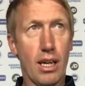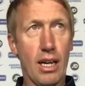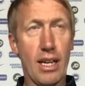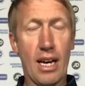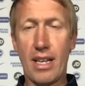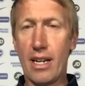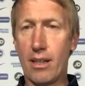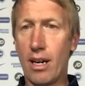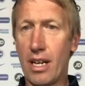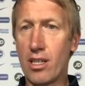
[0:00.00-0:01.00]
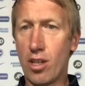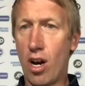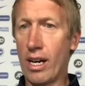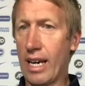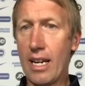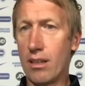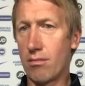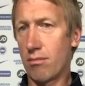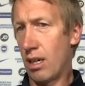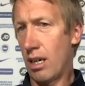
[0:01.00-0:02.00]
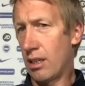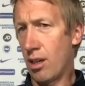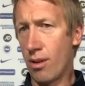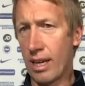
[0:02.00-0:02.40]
then start again. I don't